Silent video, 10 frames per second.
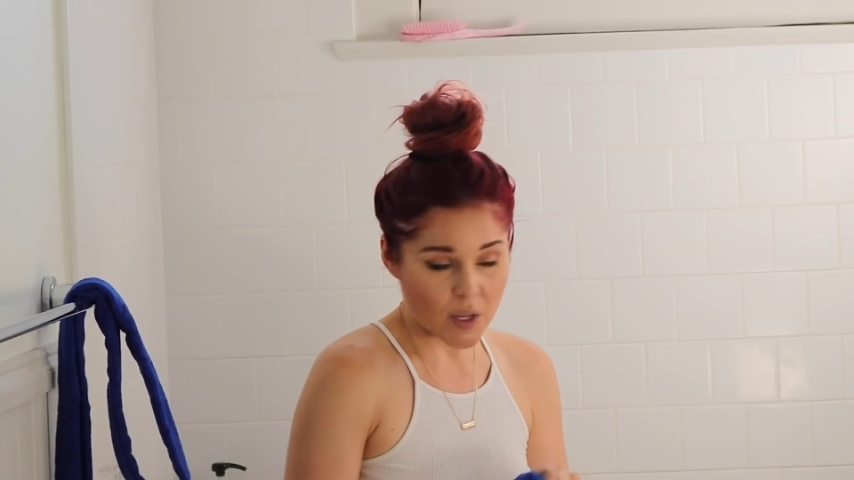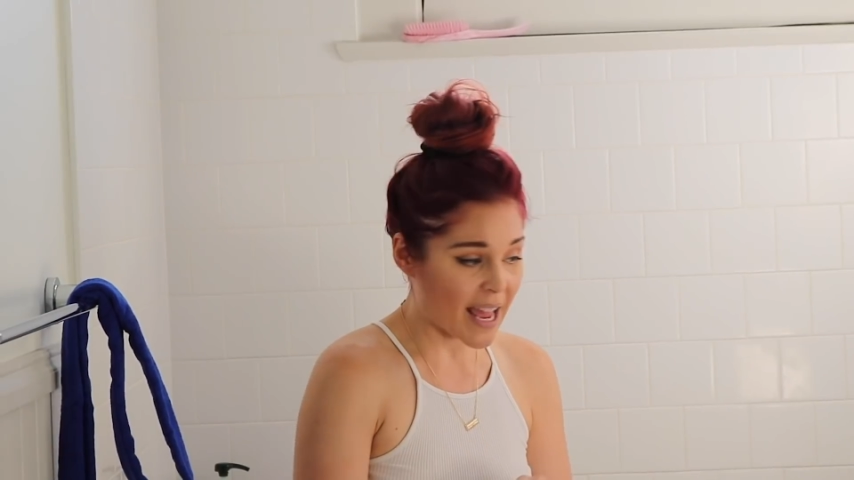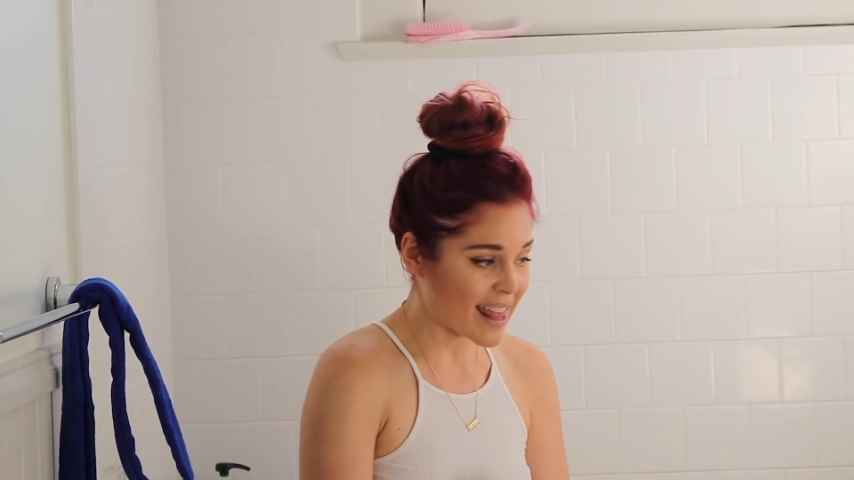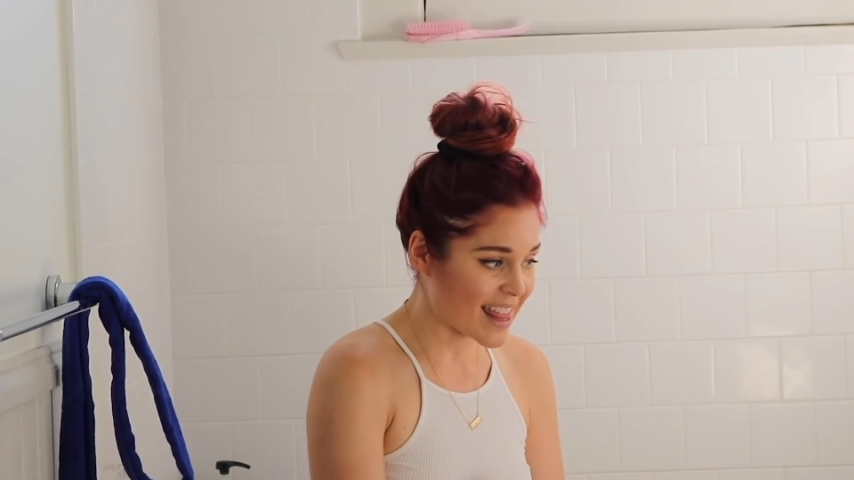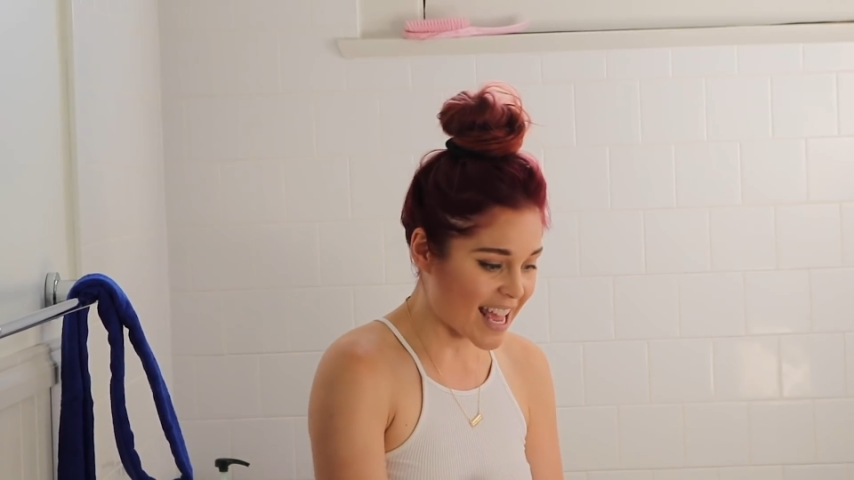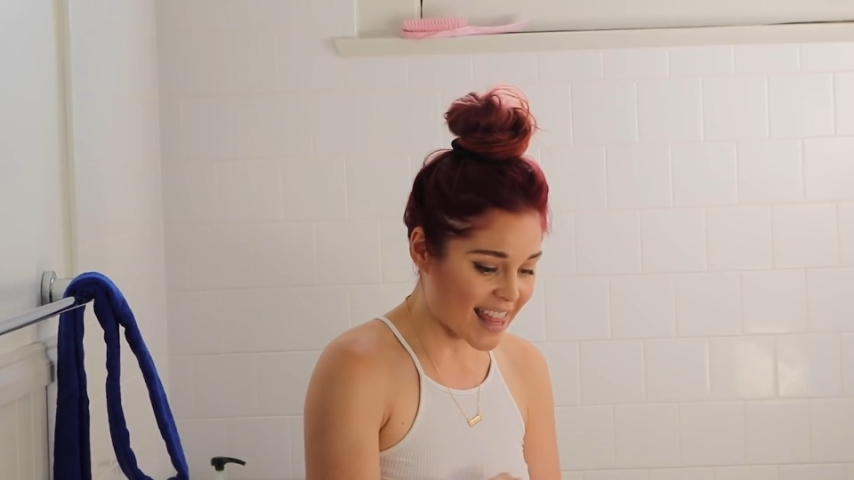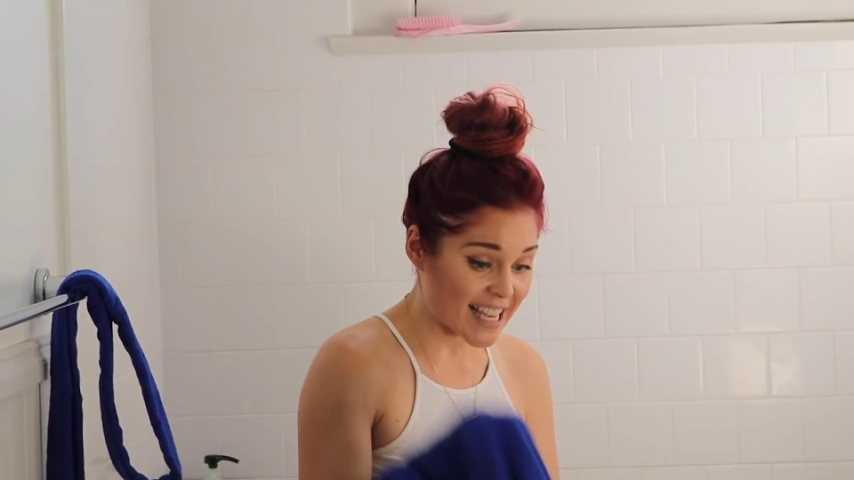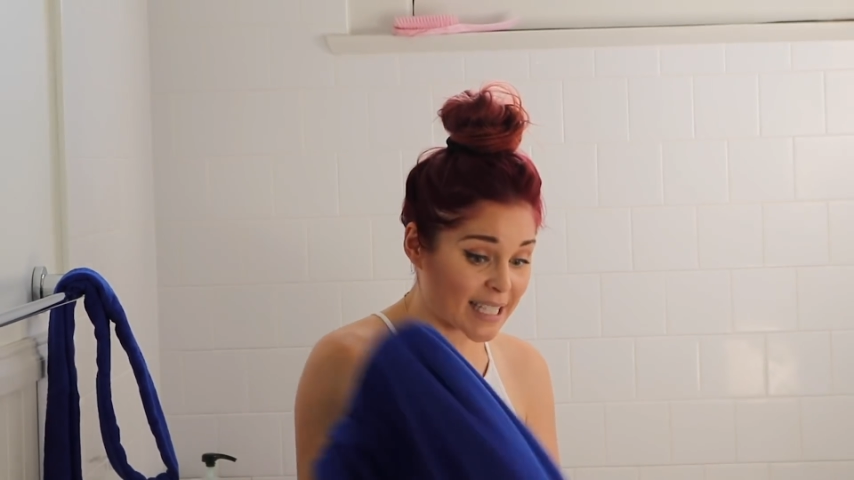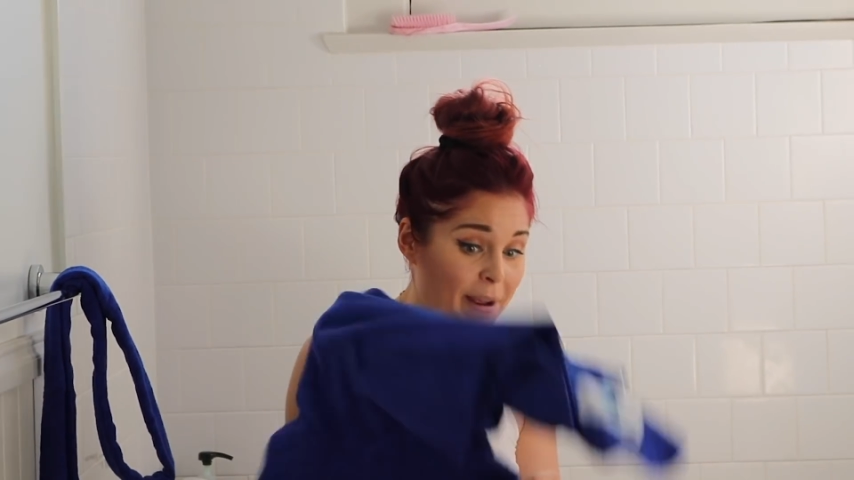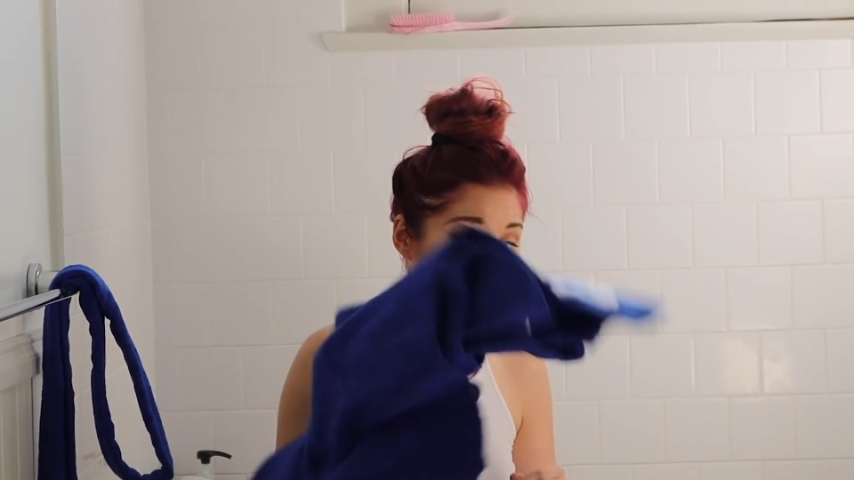So I think
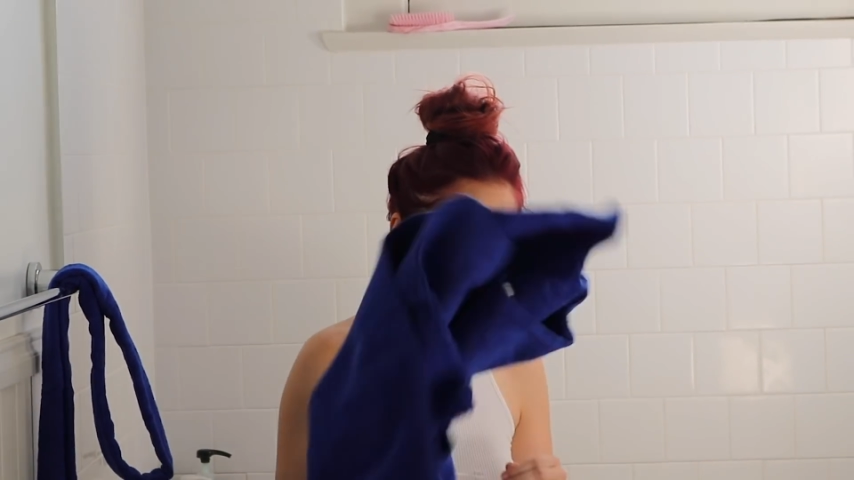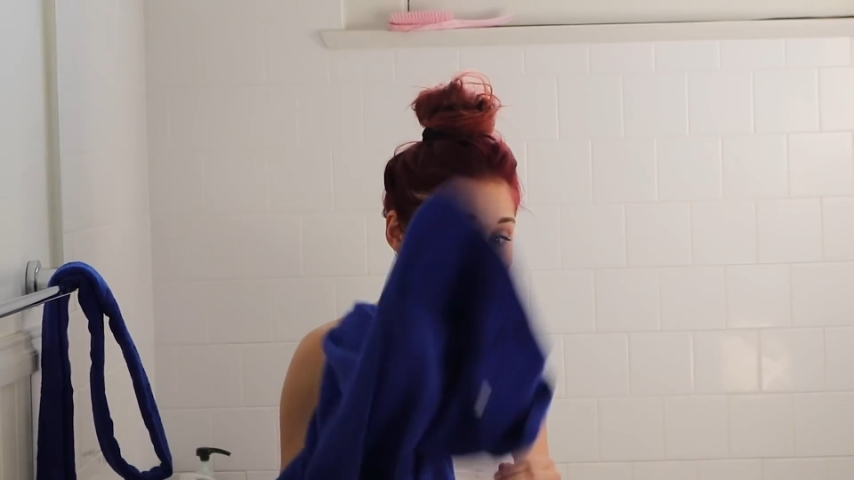this might